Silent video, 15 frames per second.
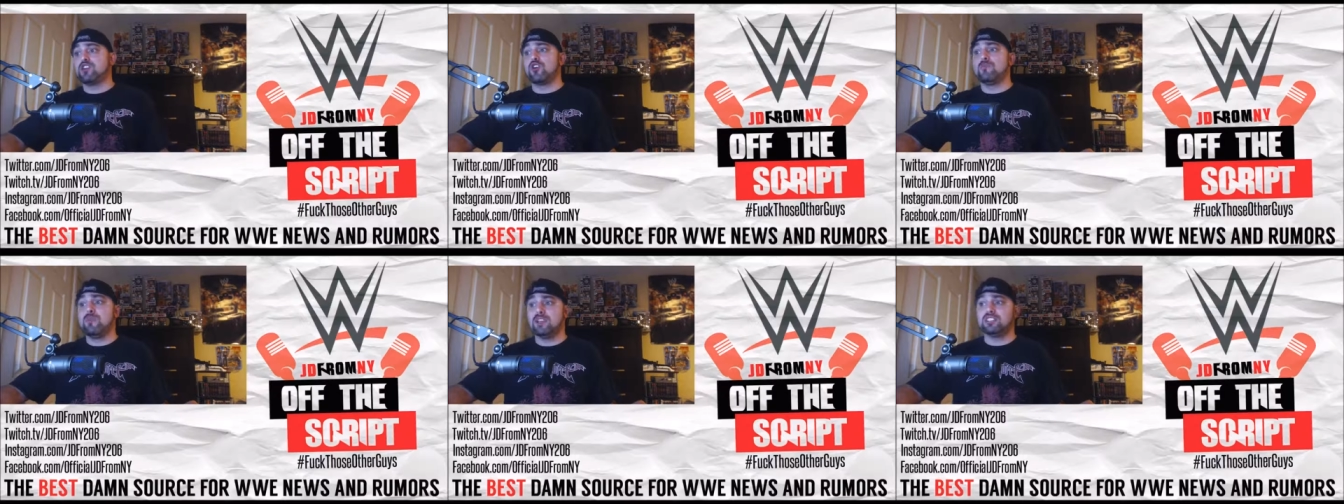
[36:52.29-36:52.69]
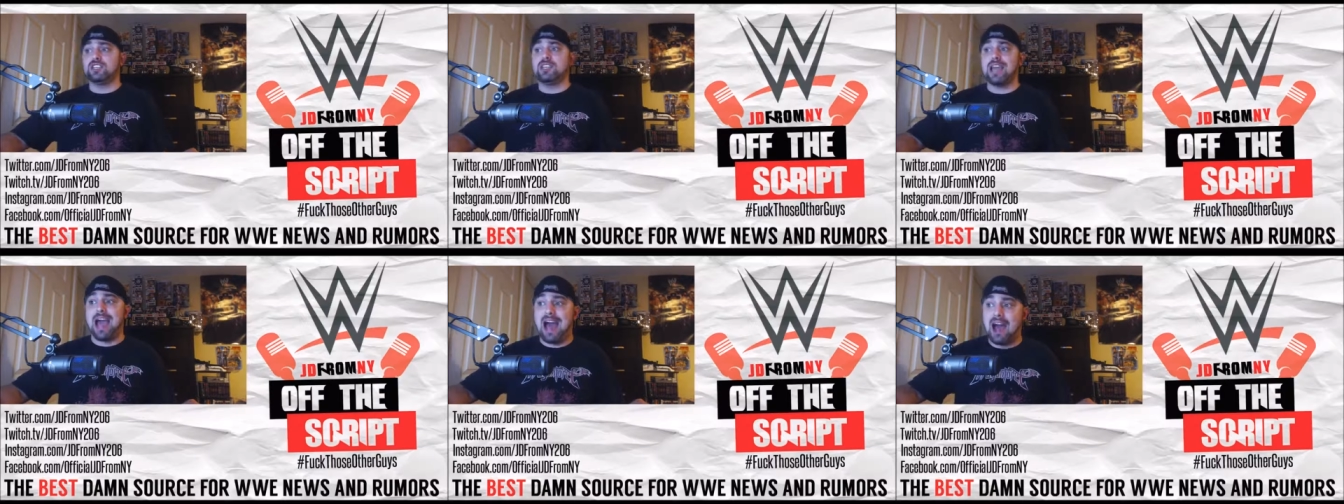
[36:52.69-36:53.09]
you're
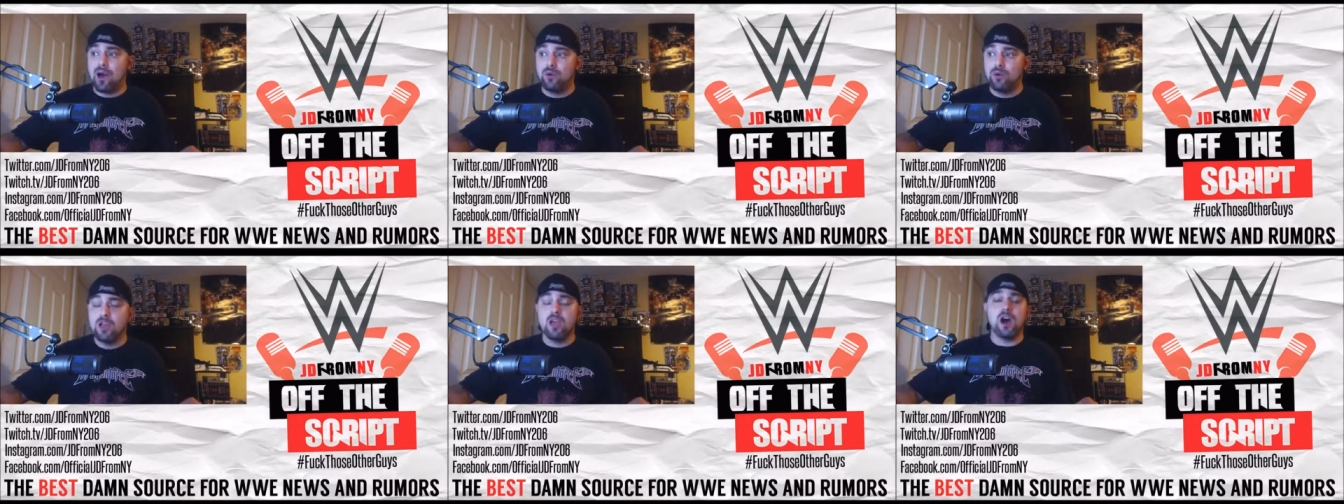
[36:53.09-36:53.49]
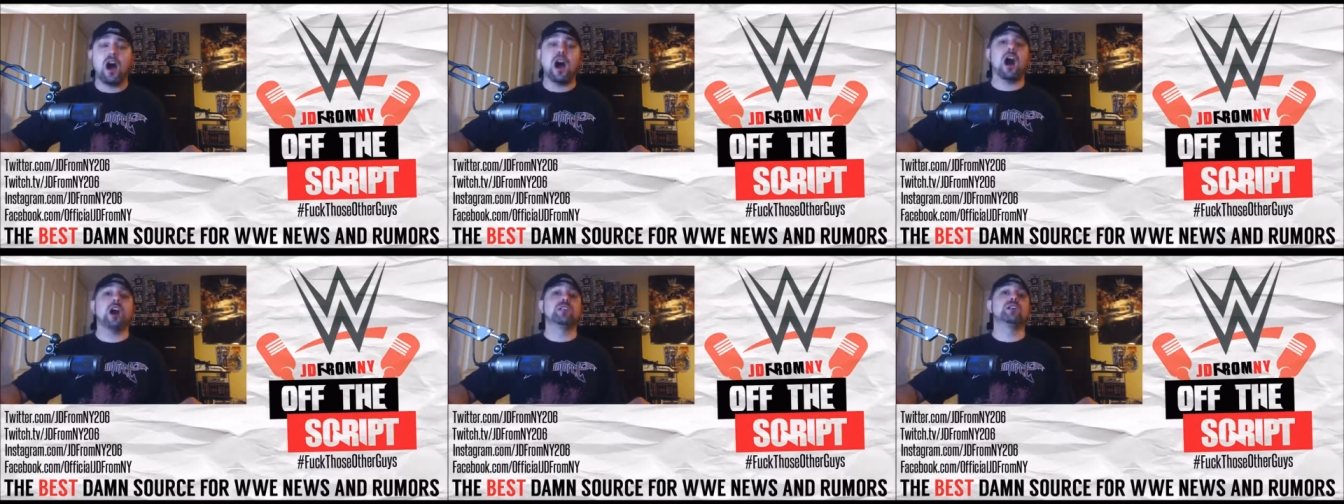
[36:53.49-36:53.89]
missing out
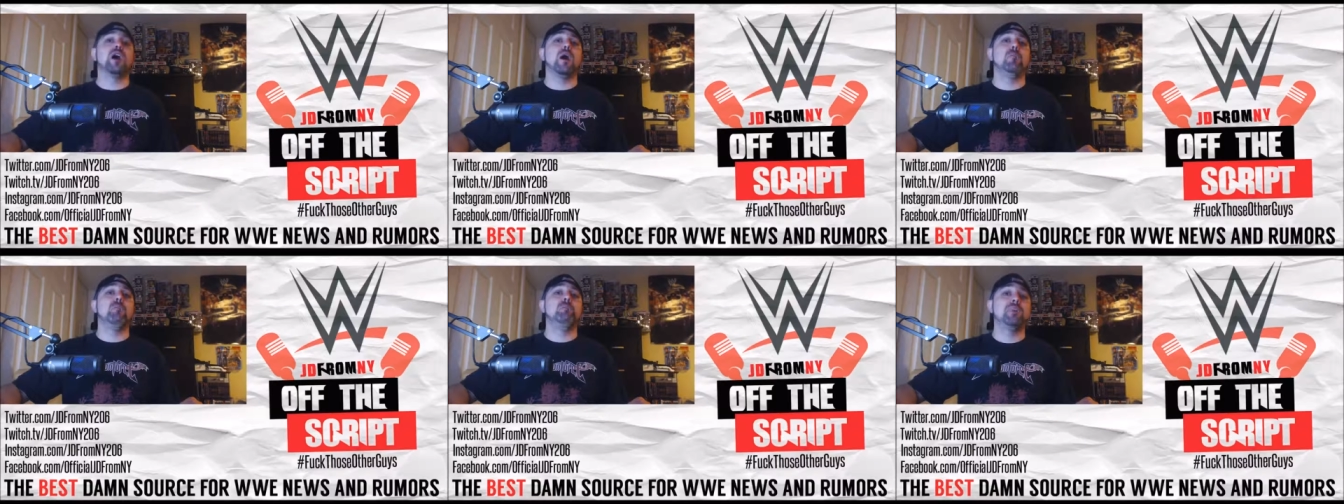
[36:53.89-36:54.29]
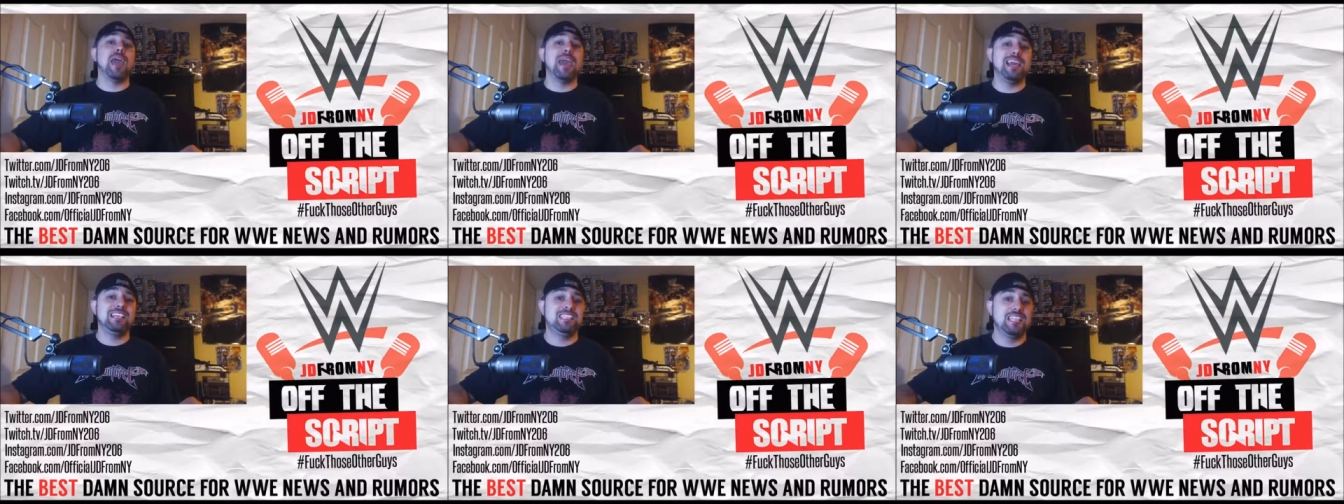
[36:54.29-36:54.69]
on
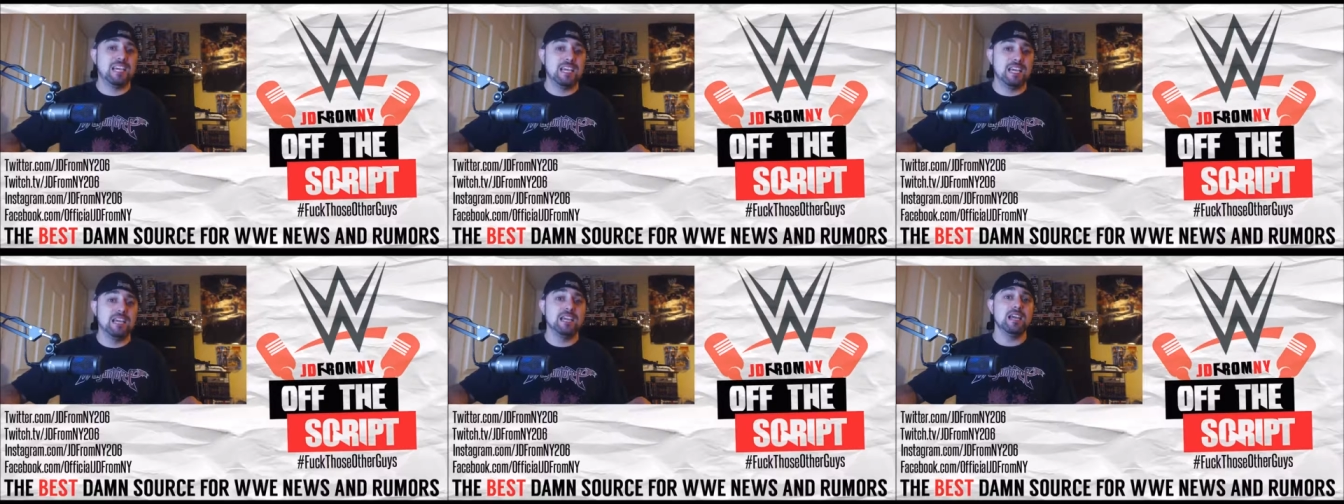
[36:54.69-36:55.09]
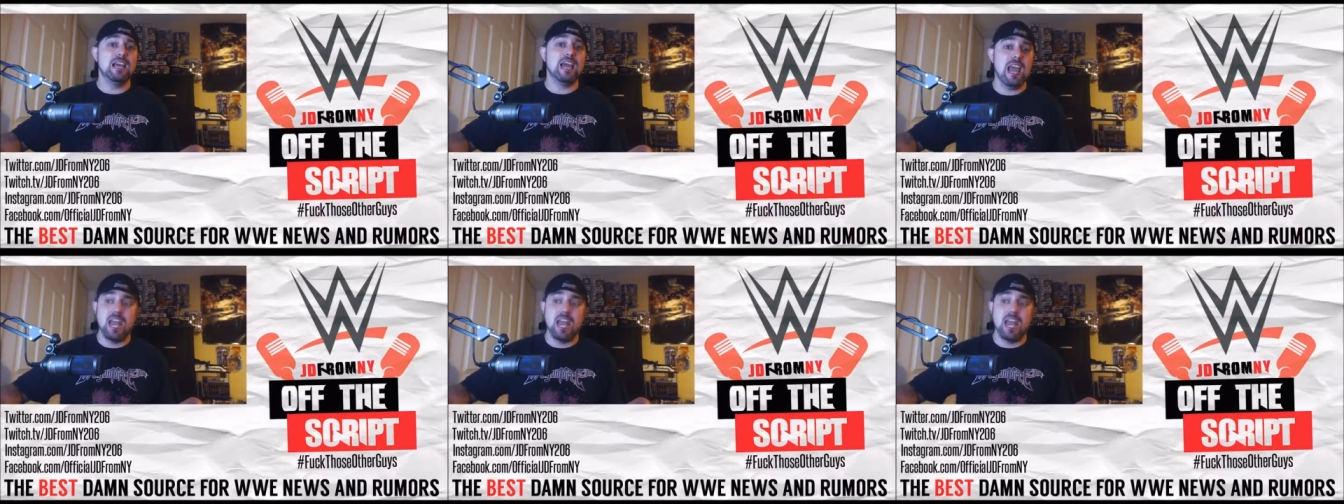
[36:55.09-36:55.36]
amazing